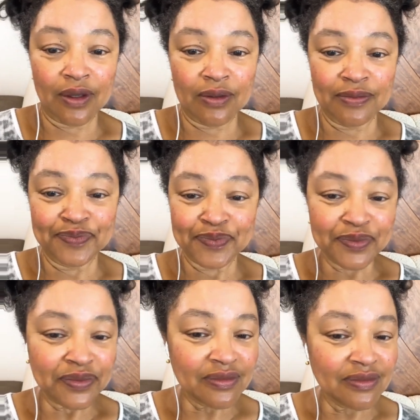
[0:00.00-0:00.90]
So
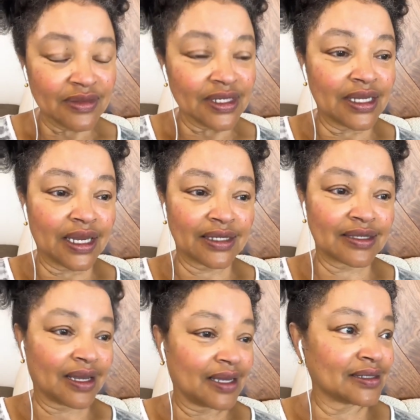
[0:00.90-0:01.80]

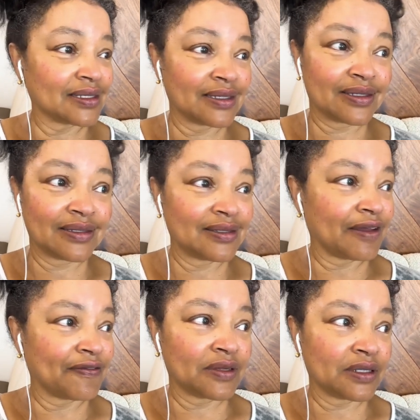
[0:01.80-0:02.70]
yes, guys,
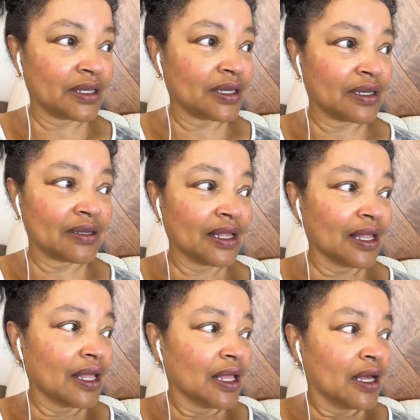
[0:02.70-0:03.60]
it's
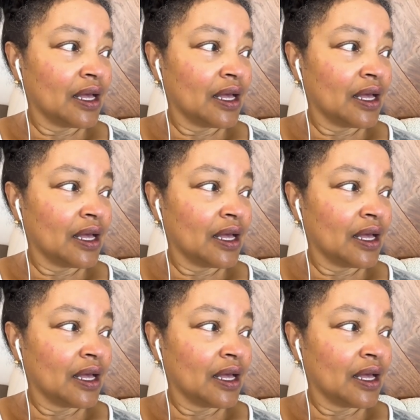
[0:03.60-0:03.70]
definitely